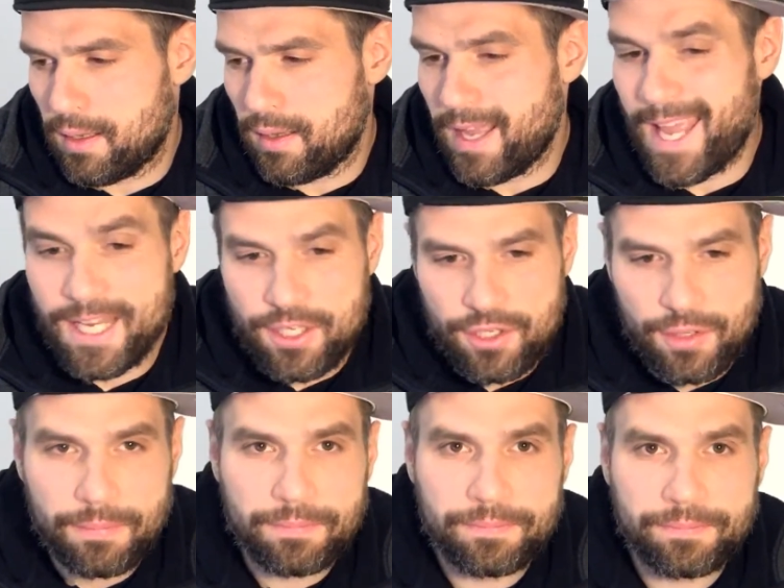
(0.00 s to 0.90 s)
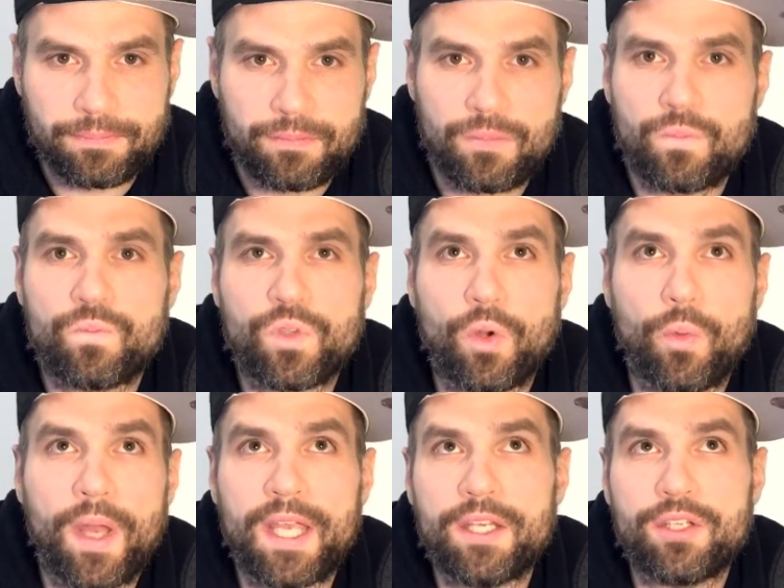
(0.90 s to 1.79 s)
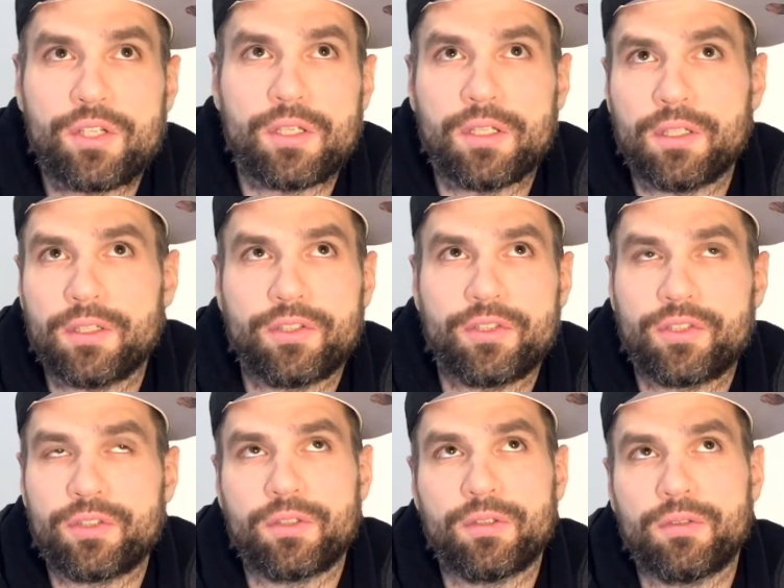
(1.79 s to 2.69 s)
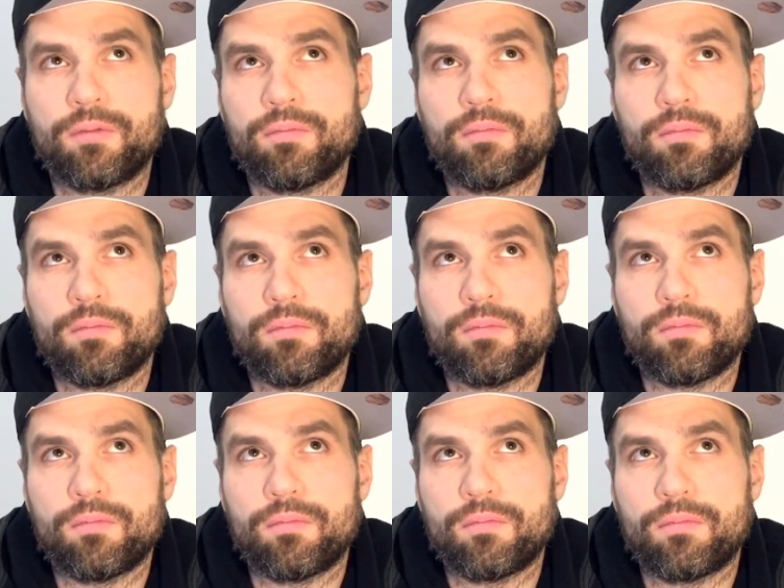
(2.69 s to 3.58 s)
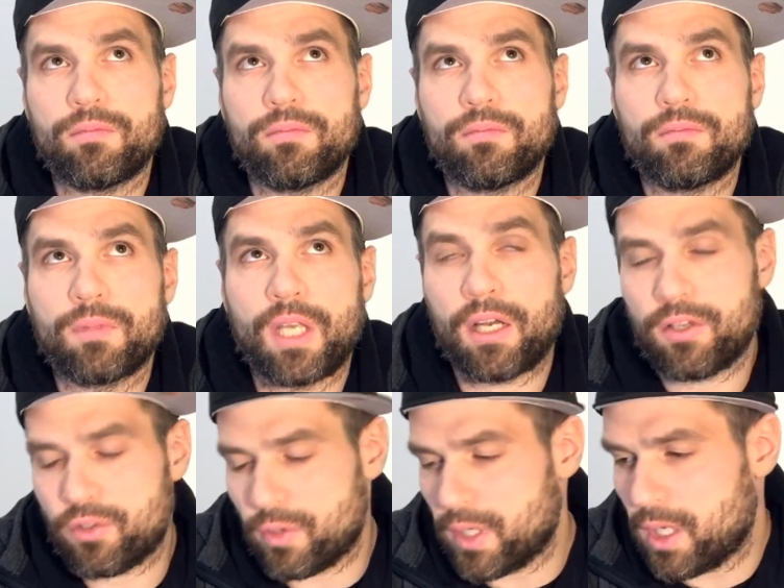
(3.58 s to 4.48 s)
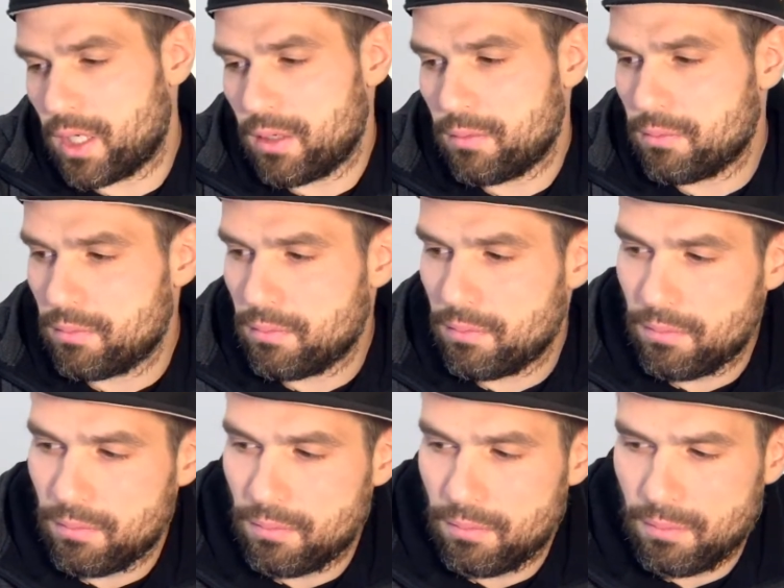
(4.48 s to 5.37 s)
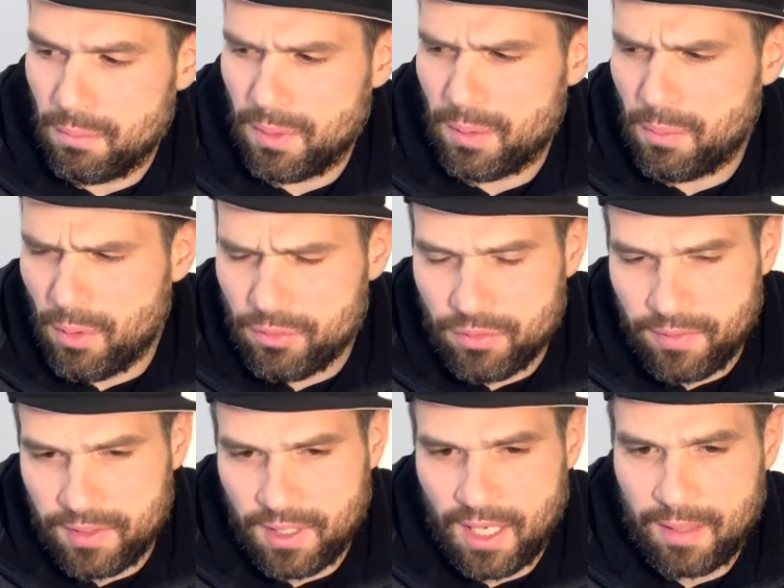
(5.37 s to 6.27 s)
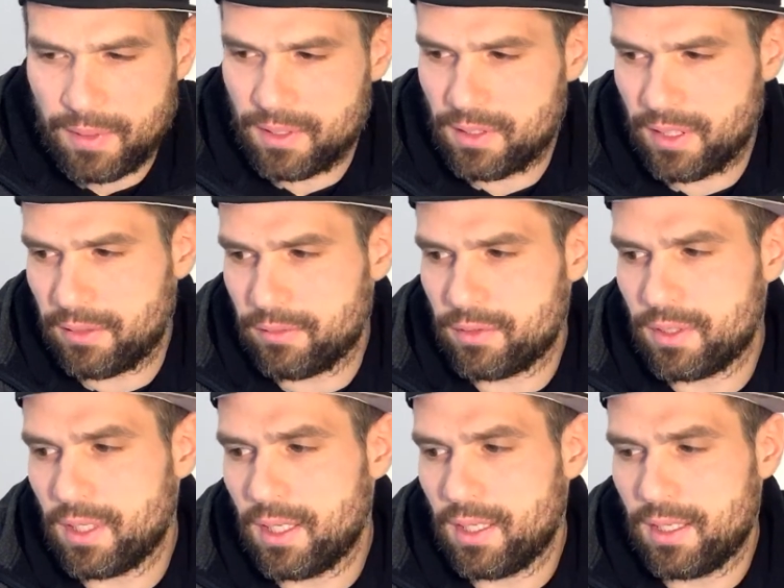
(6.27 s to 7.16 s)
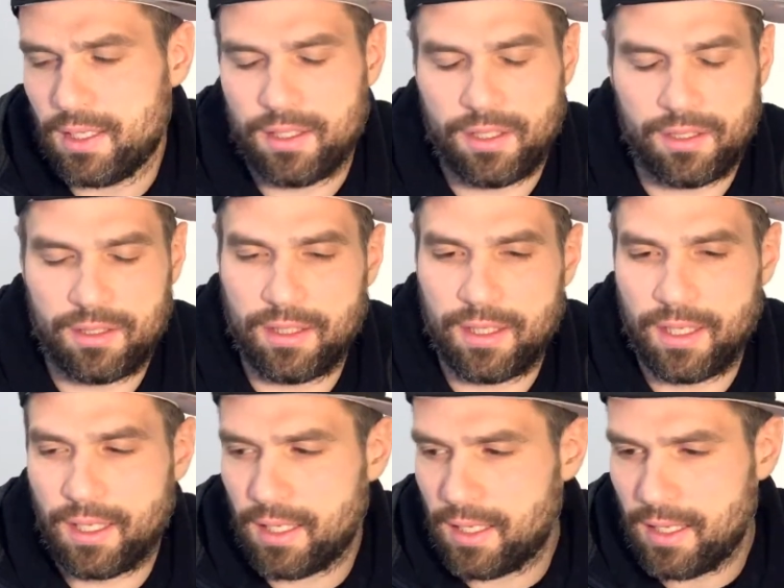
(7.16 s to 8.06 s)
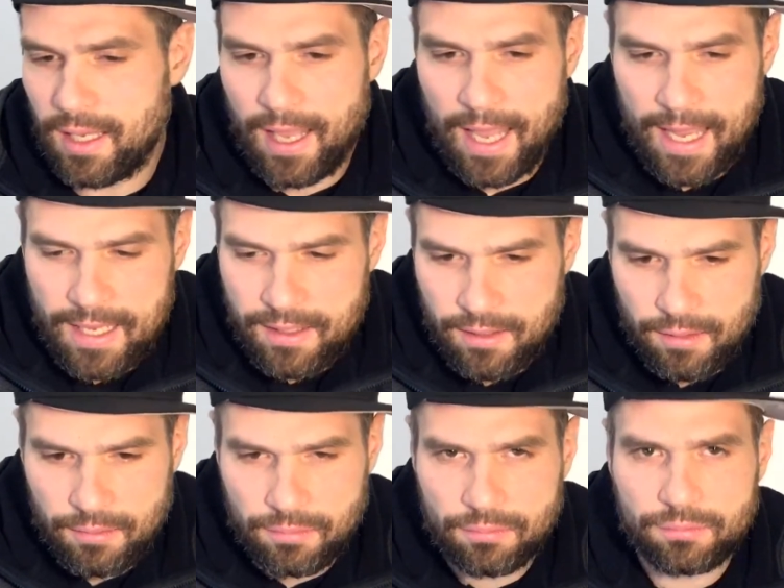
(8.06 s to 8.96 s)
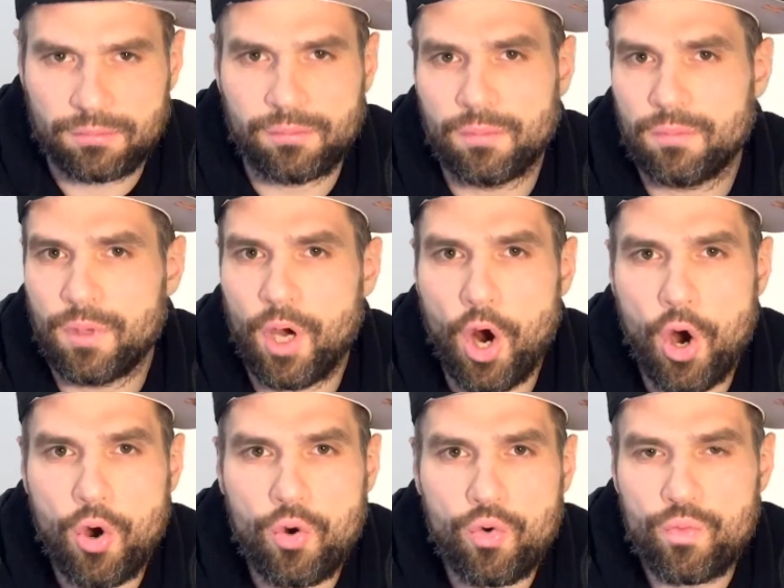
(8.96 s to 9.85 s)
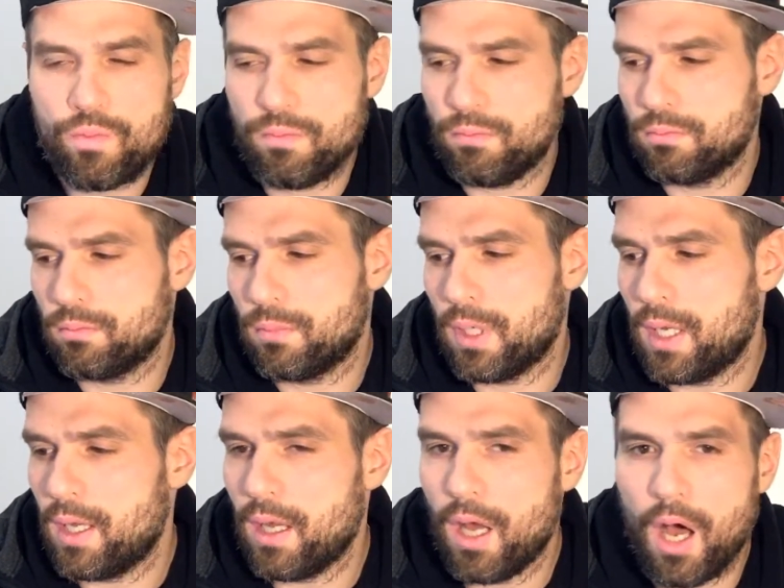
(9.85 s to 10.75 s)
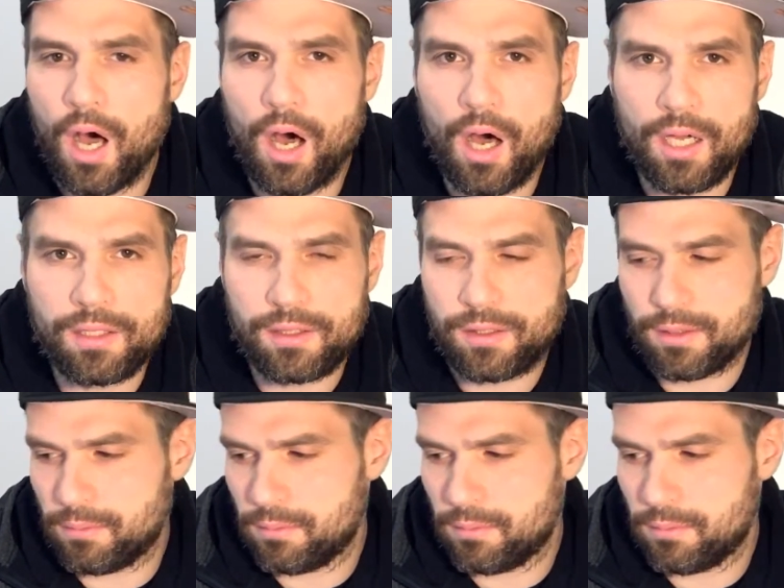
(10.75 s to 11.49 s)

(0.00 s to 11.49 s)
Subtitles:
H. So H is kind of tricky, but most of the time it sounds just like hate, home, hut.